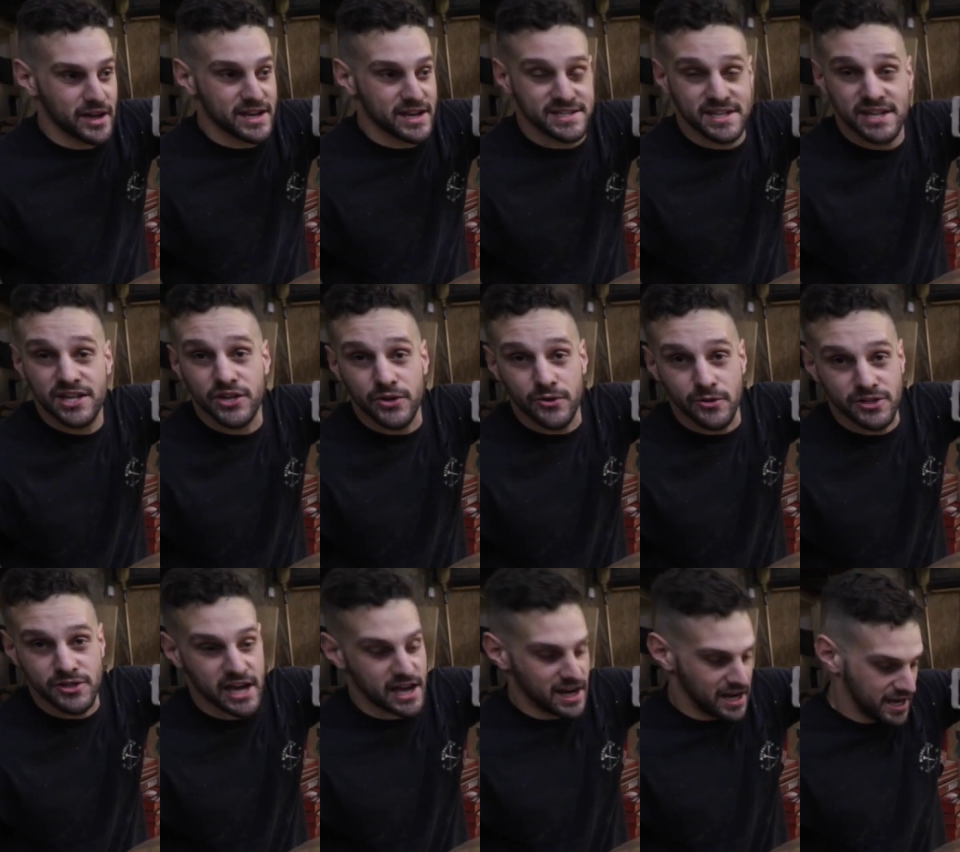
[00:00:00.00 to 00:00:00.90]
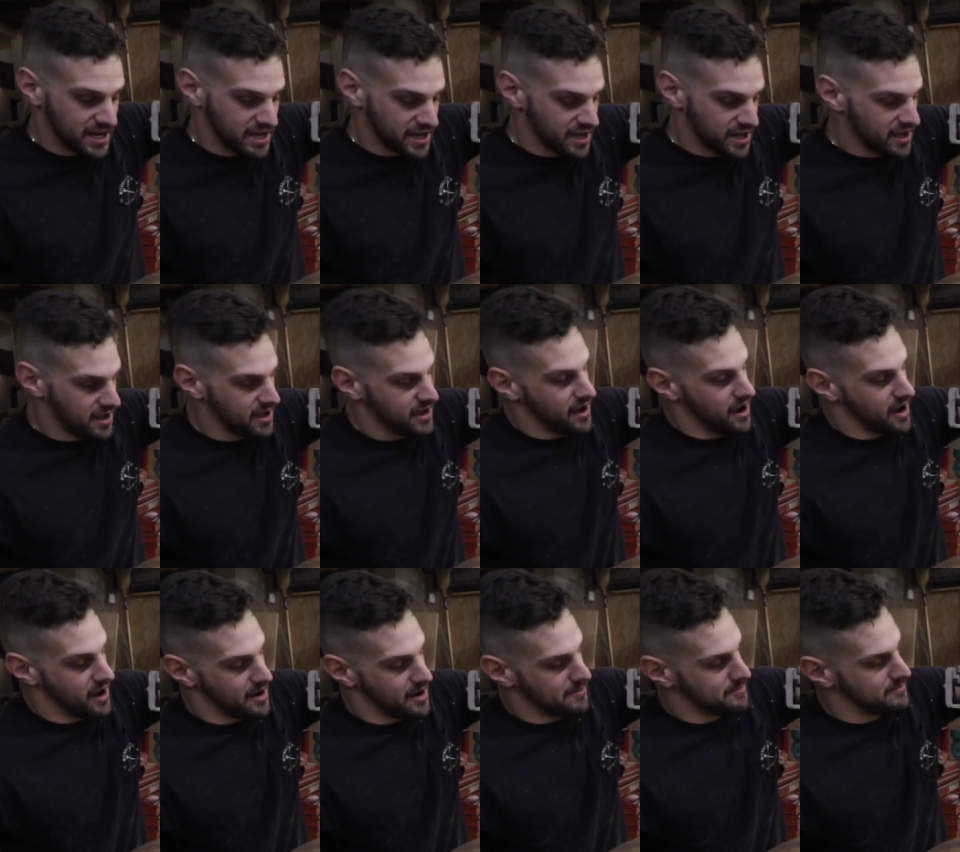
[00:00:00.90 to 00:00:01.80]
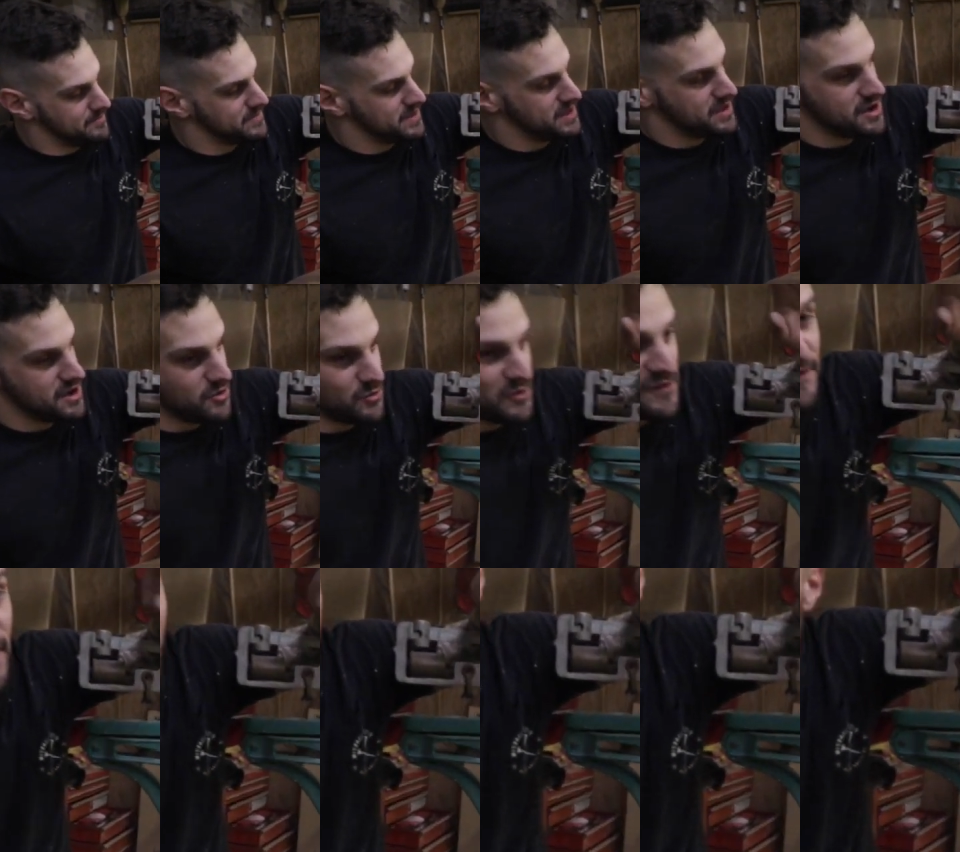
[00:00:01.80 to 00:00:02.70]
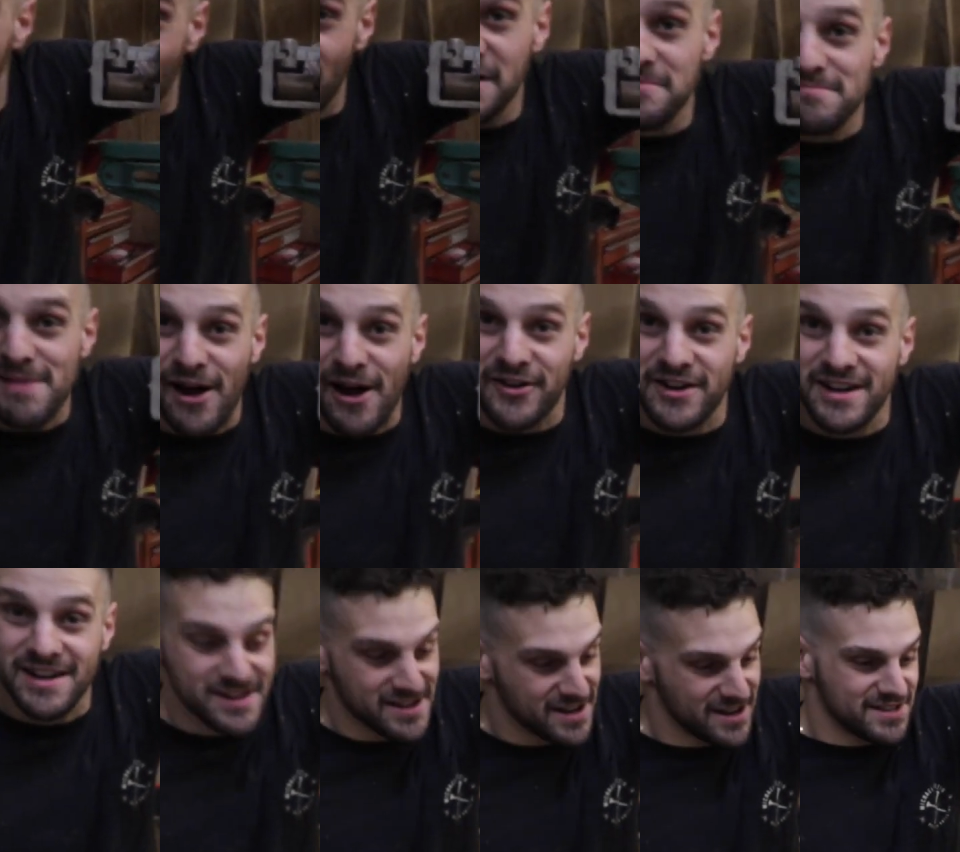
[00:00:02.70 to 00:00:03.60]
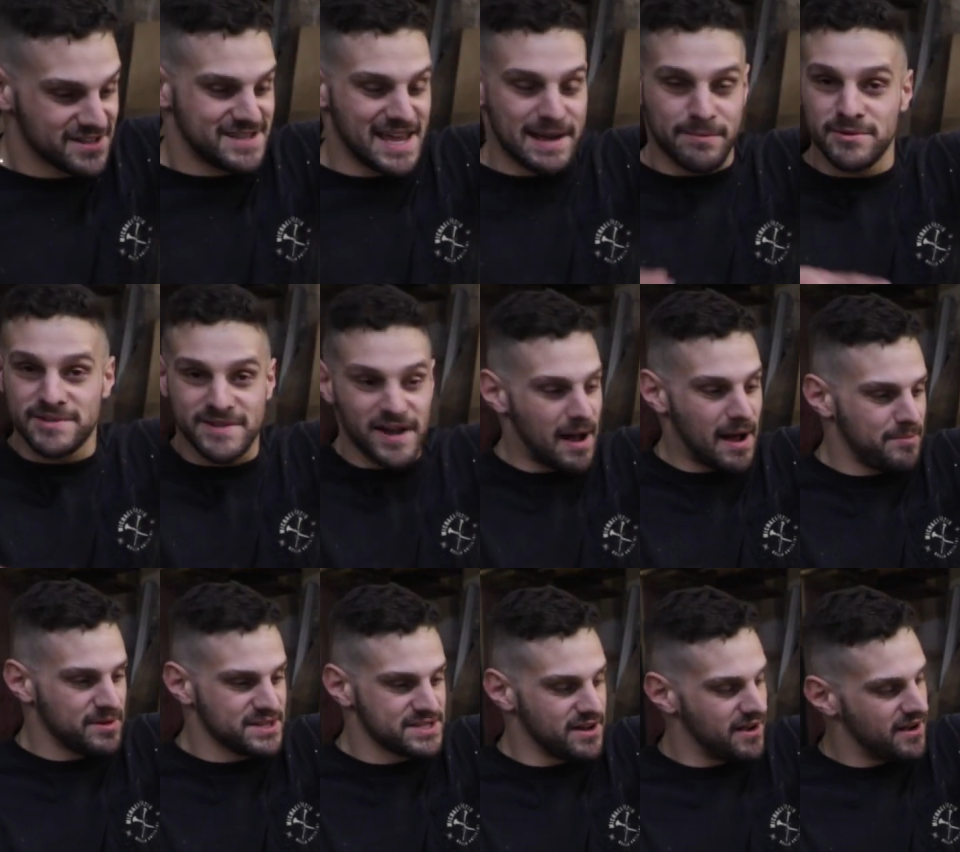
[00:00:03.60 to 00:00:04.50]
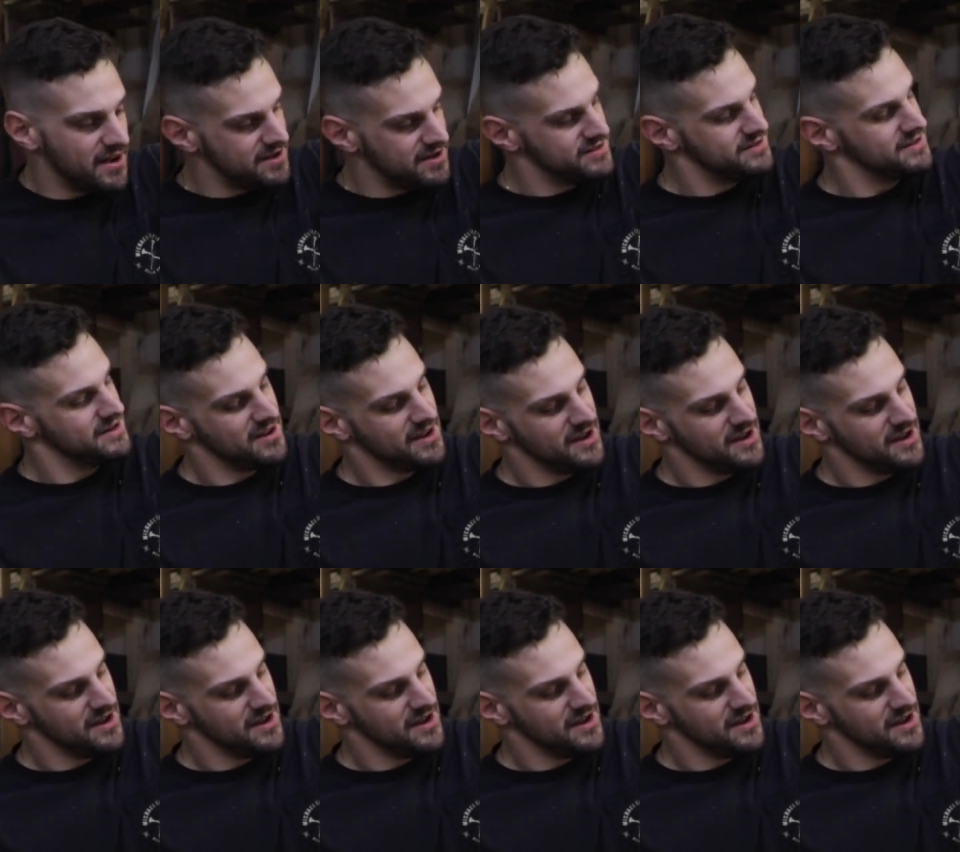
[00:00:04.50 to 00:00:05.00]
It is a huge headache. We finally got it mounted. Tabletop is on.